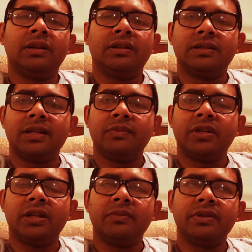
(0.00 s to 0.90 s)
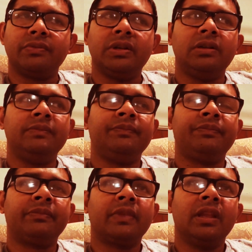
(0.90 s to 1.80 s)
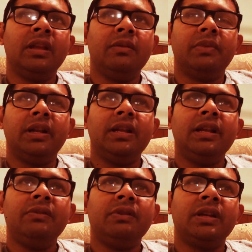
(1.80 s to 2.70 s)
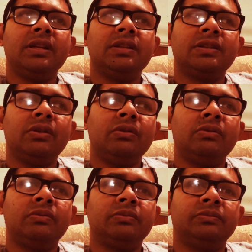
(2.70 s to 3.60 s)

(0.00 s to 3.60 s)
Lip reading: the same time as well. But at any rate, so